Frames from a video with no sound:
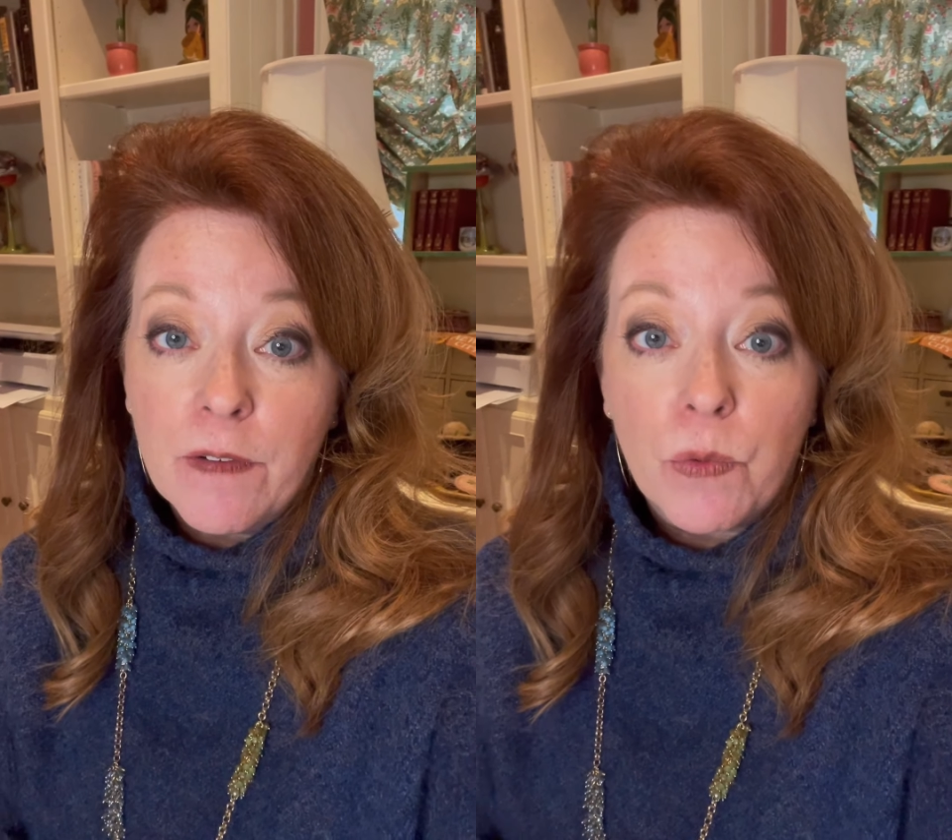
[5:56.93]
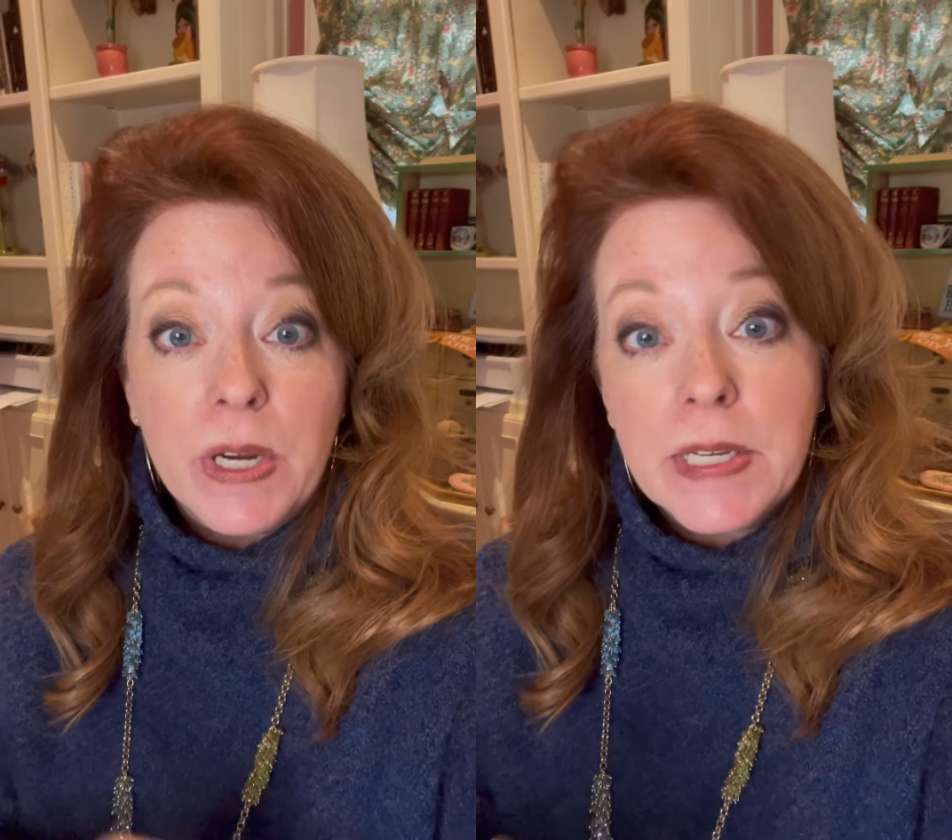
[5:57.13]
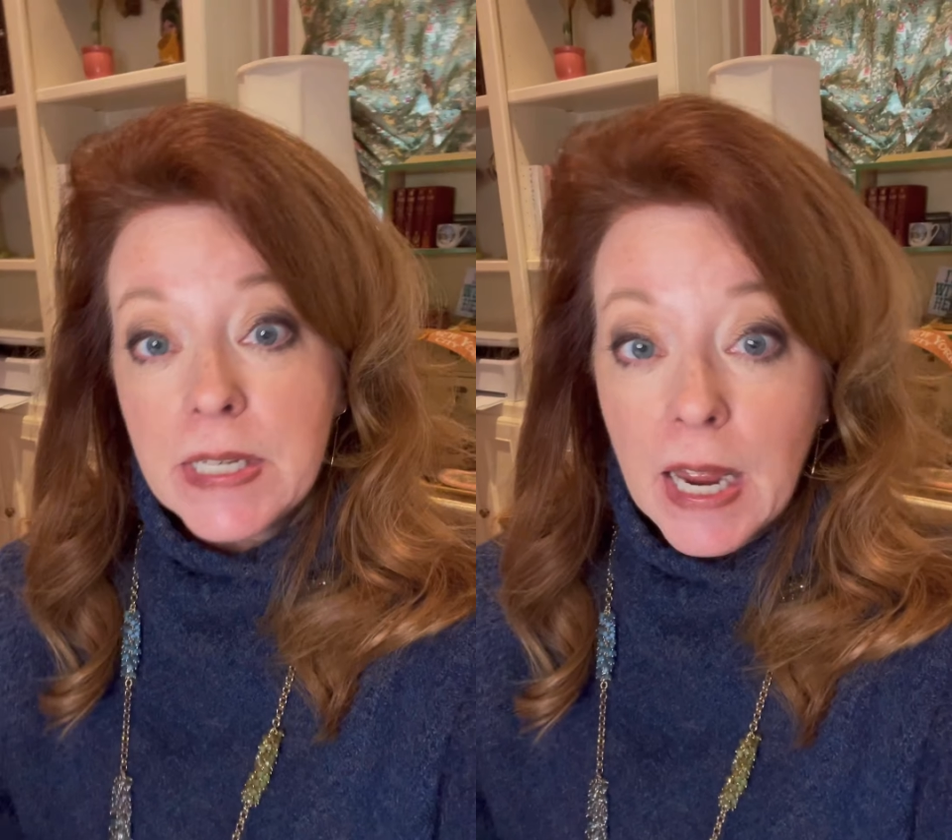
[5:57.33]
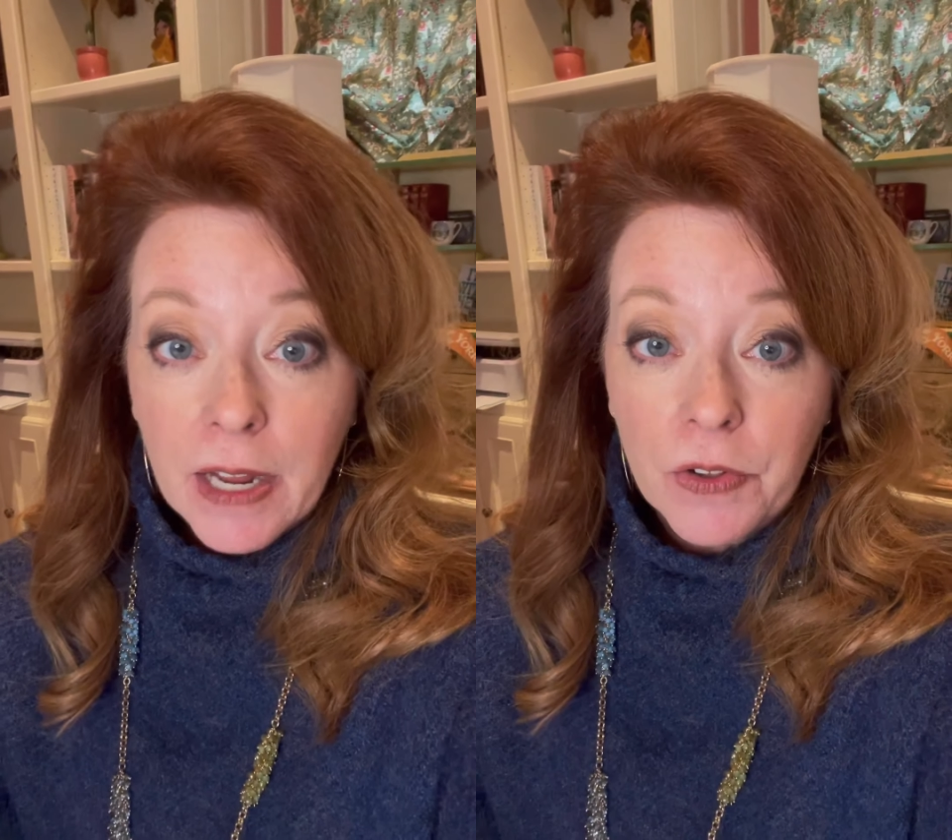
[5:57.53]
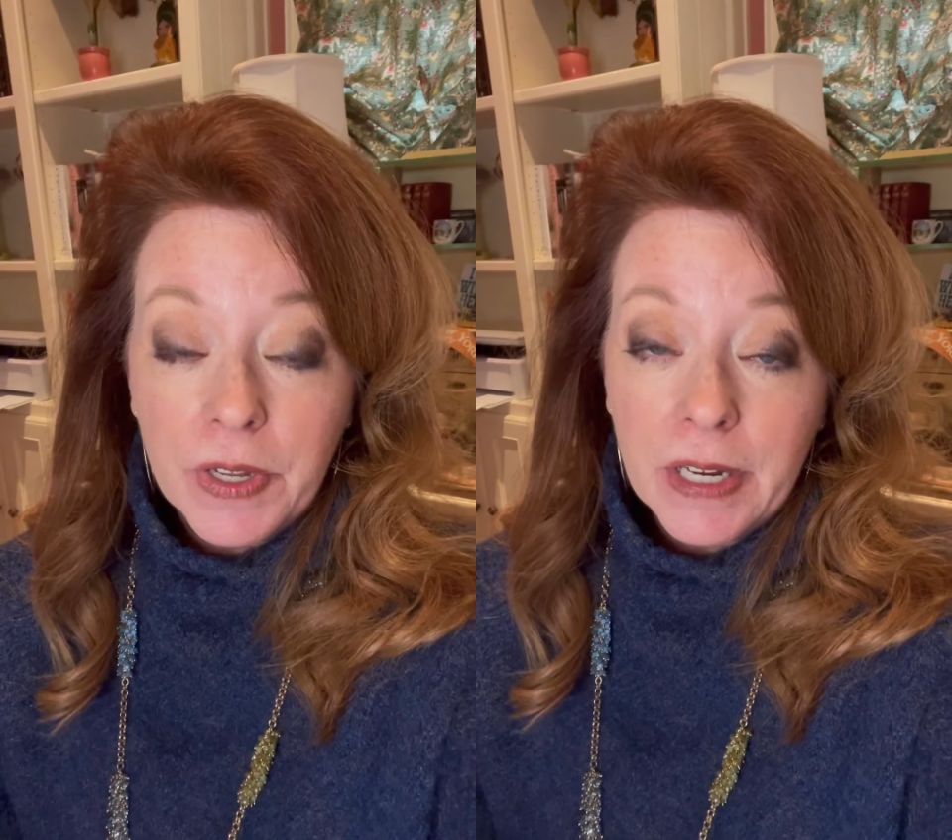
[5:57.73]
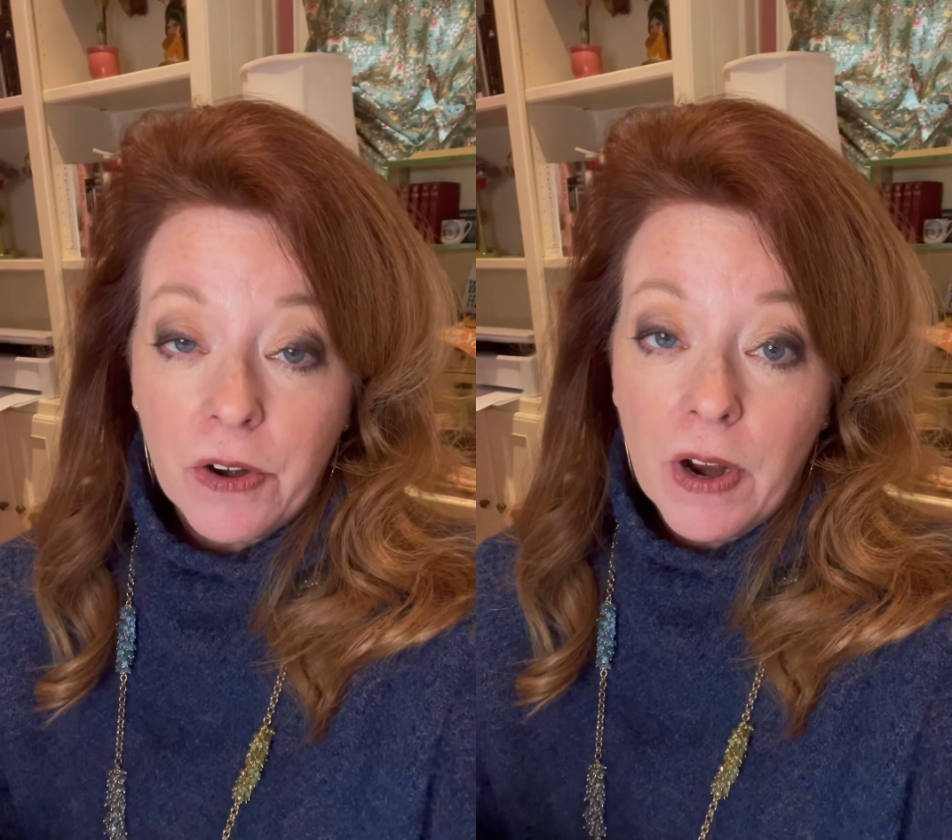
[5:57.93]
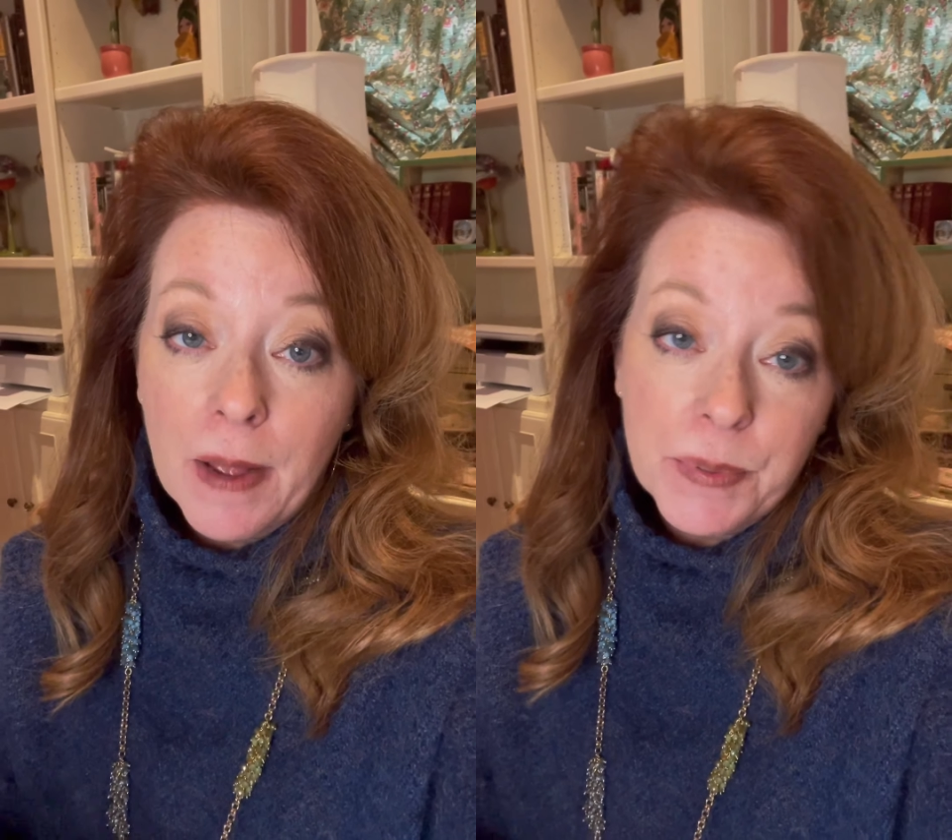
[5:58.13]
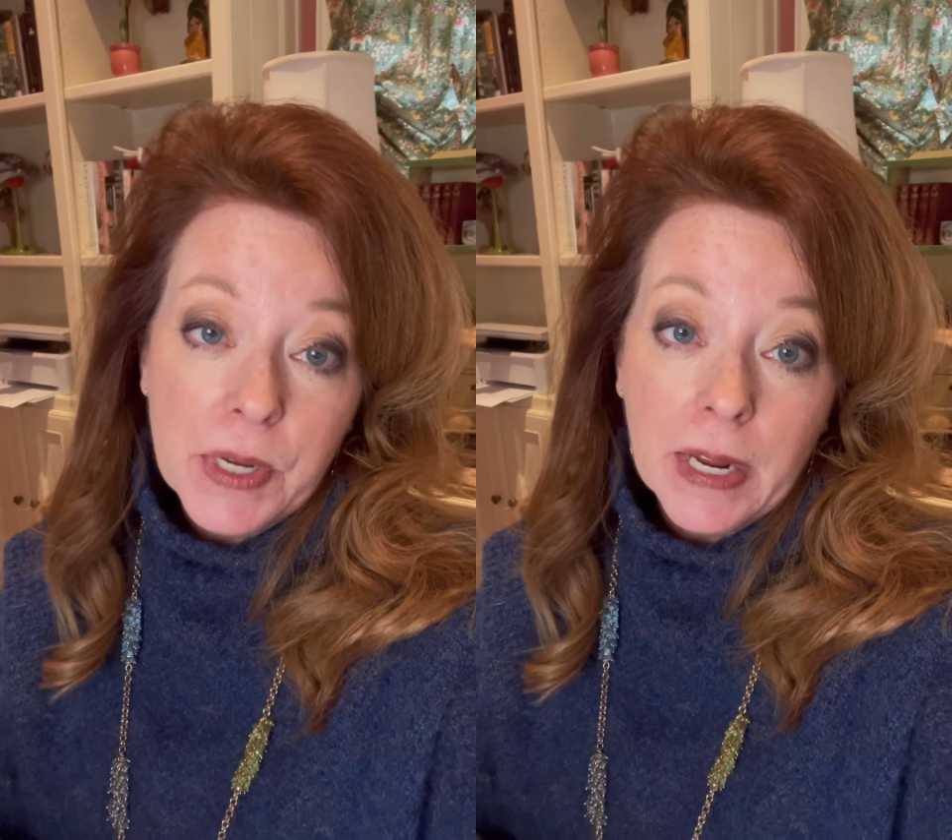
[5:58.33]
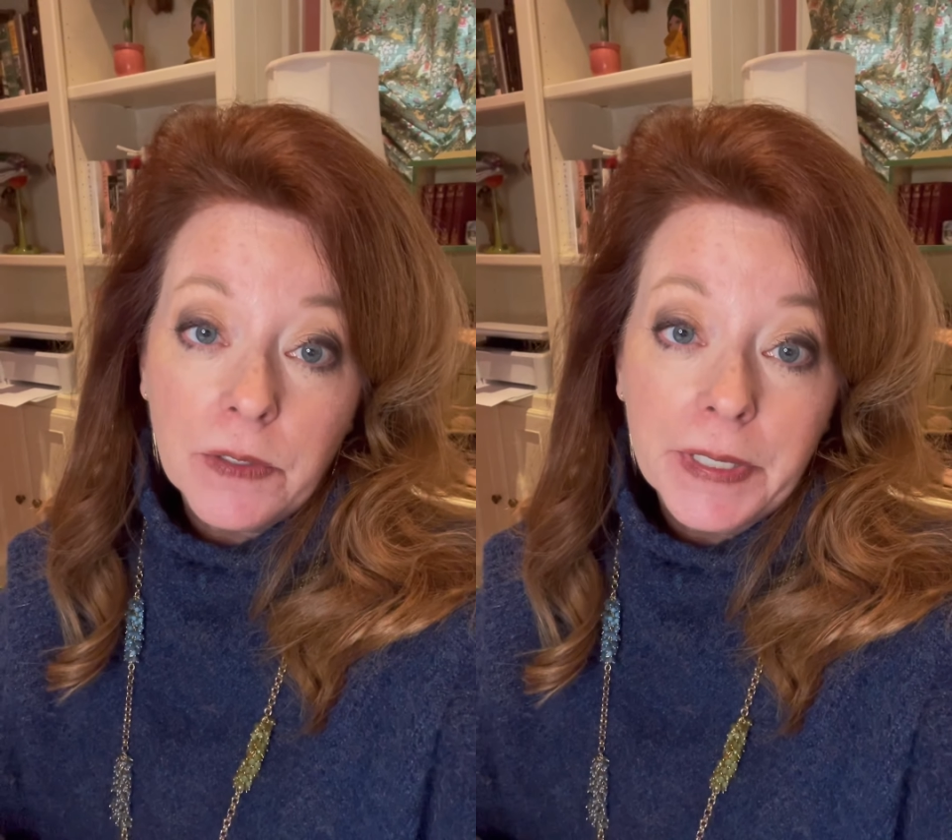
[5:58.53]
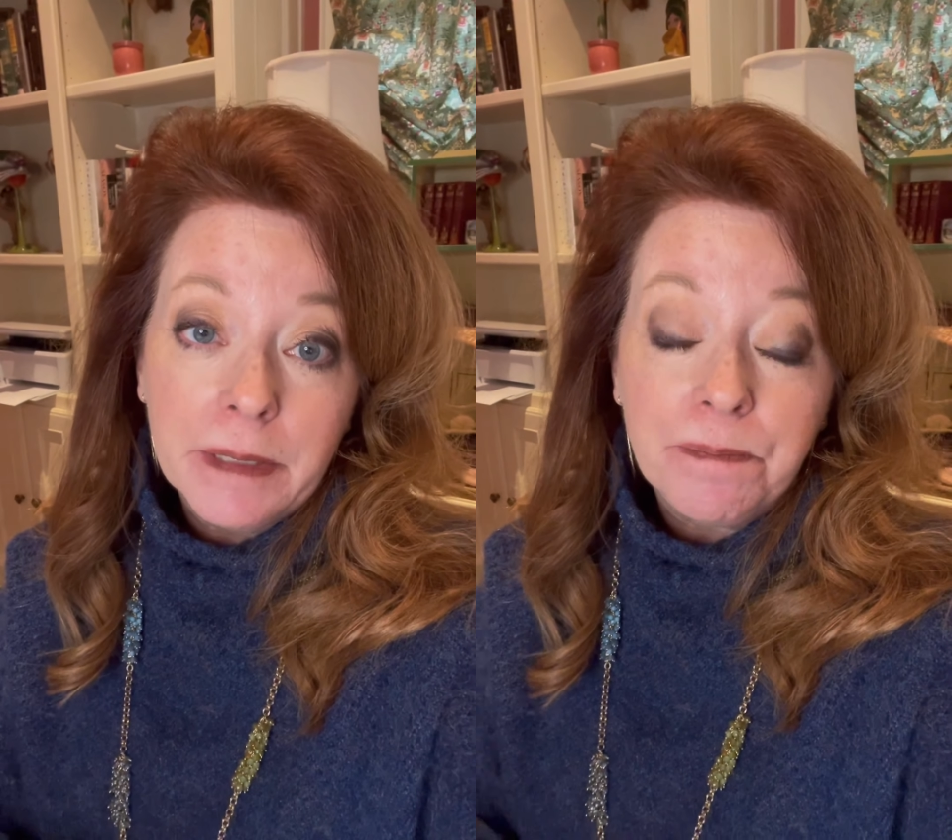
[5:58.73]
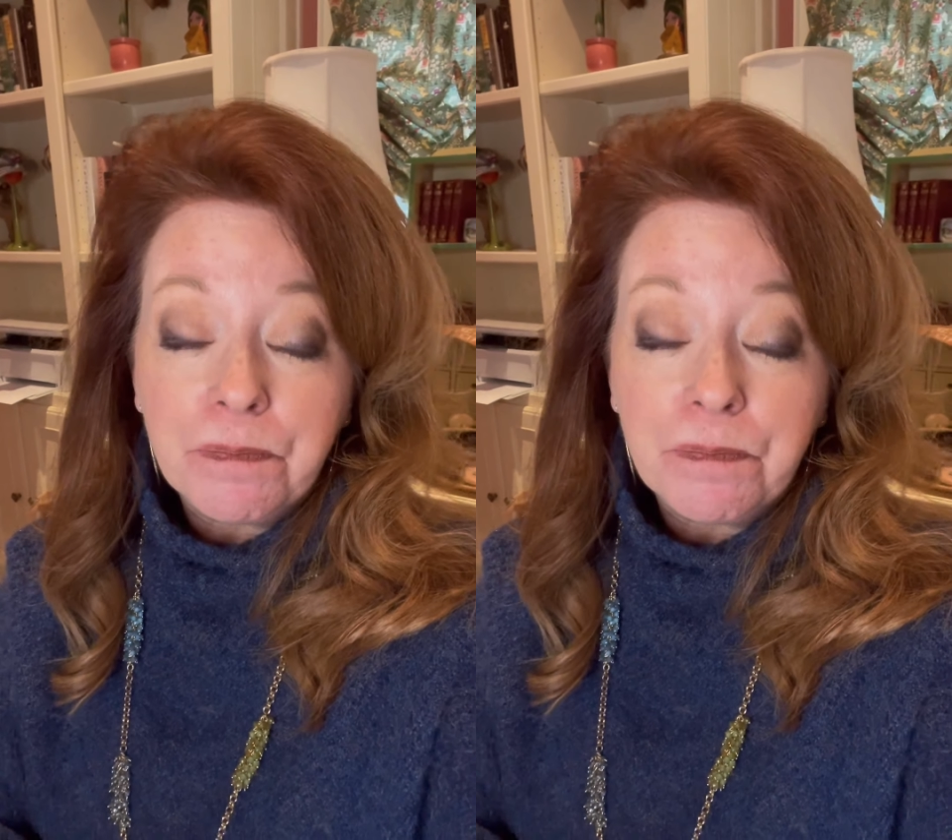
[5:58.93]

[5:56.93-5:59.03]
recycling or upcycling.